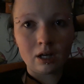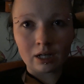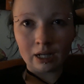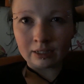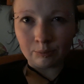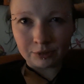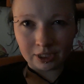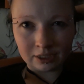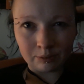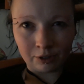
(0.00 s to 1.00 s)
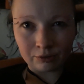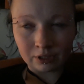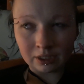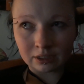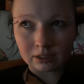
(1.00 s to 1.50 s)
kind of obsess about
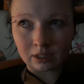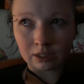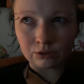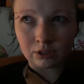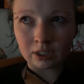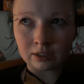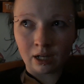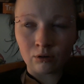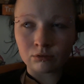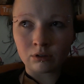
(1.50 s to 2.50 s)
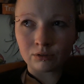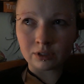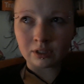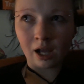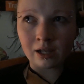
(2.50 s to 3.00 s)
things, and I do get down all
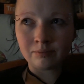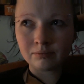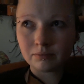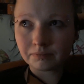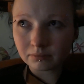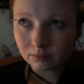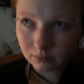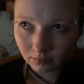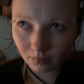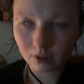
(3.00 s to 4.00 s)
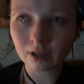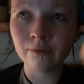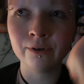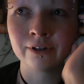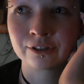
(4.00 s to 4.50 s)
the time.
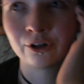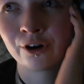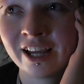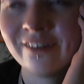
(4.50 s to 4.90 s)
And we were talking